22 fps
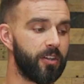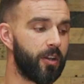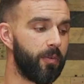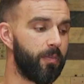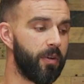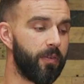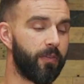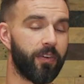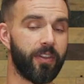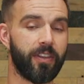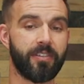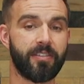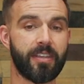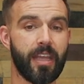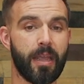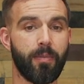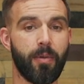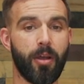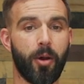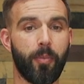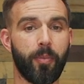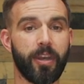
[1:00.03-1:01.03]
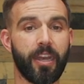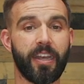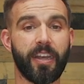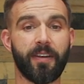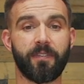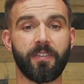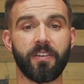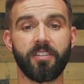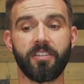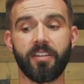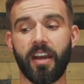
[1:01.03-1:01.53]
Could be for the same helmet in a
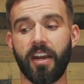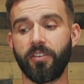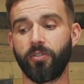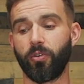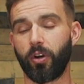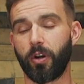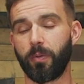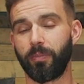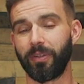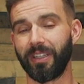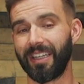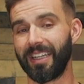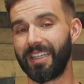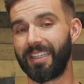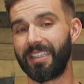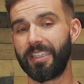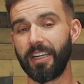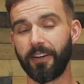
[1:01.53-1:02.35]
different size or a completely